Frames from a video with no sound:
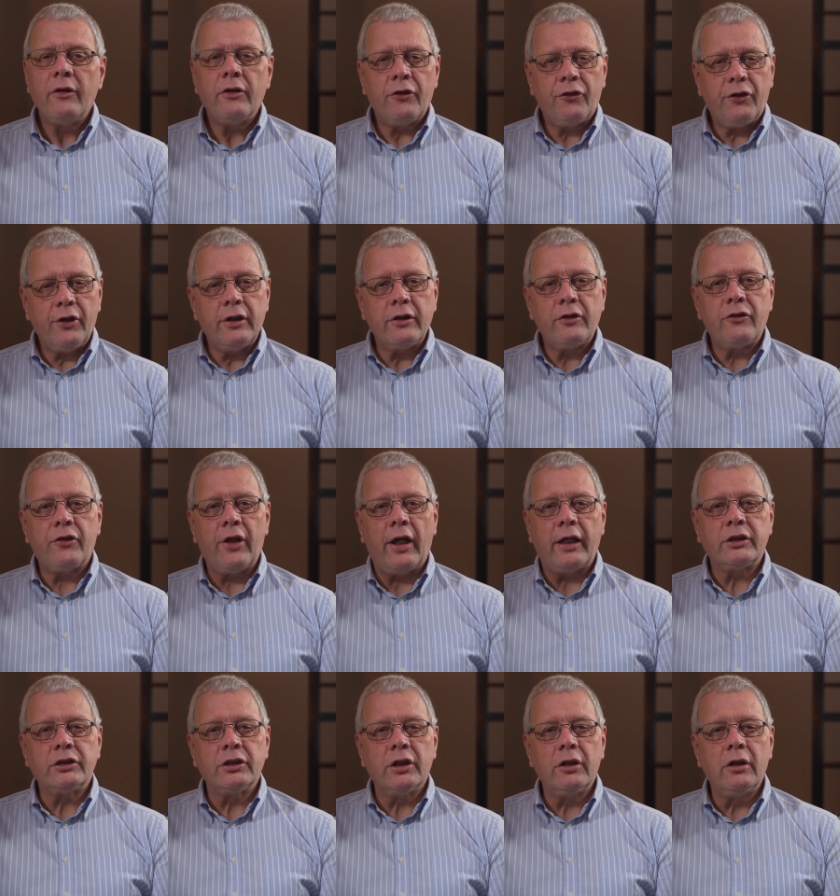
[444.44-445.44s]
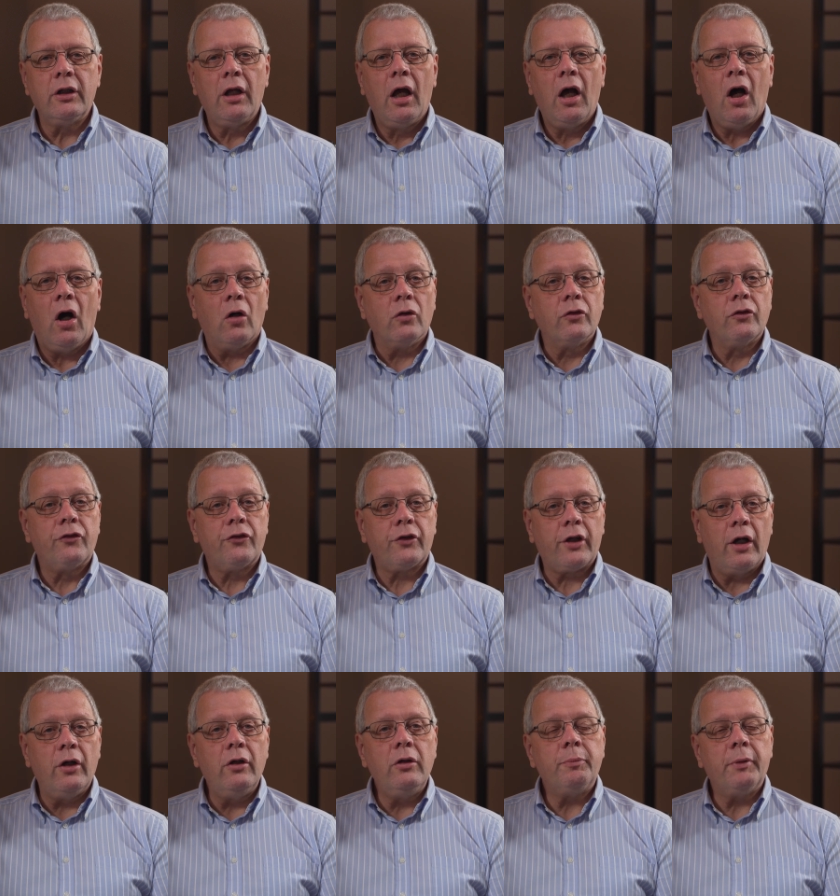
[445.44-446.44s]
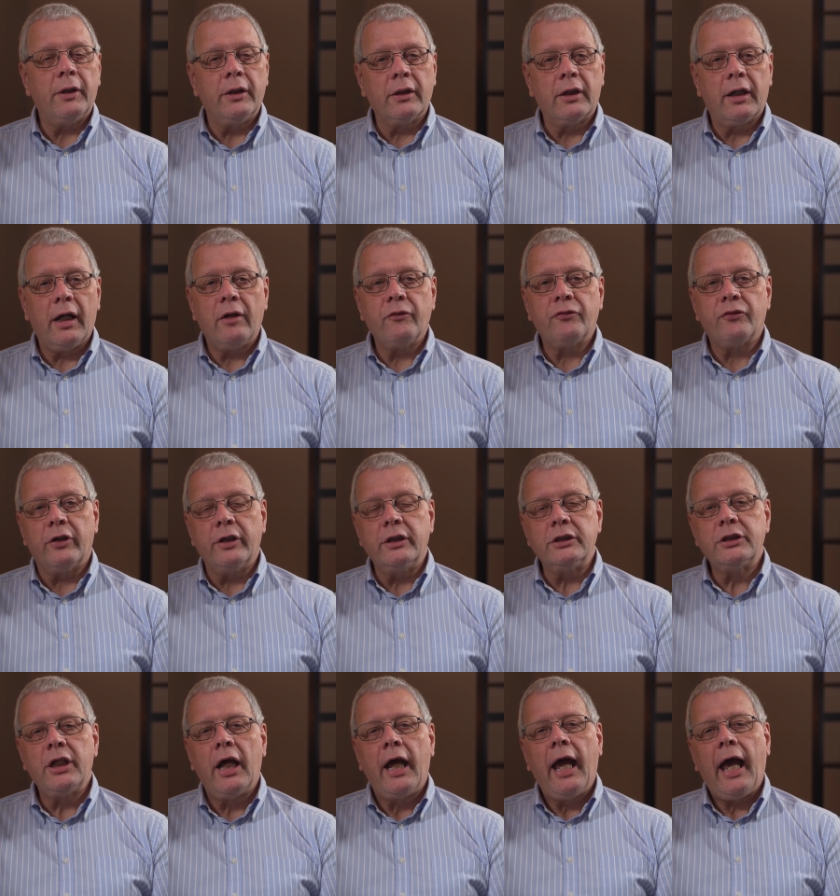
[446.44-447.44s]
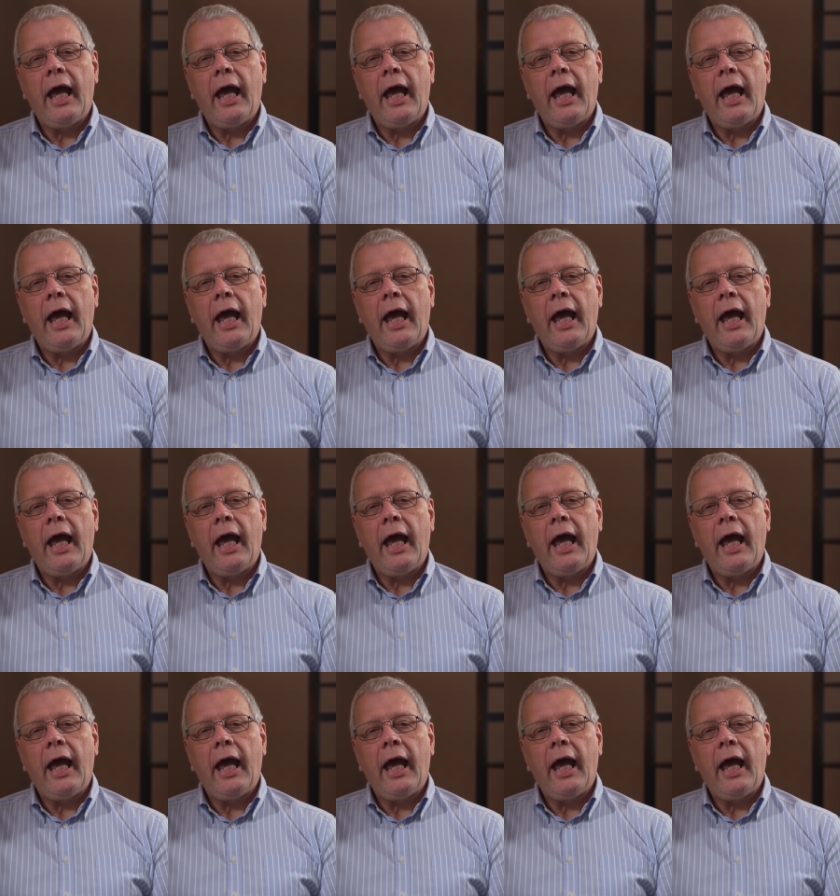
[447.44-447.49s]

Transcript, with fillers: The third section on scope and coverage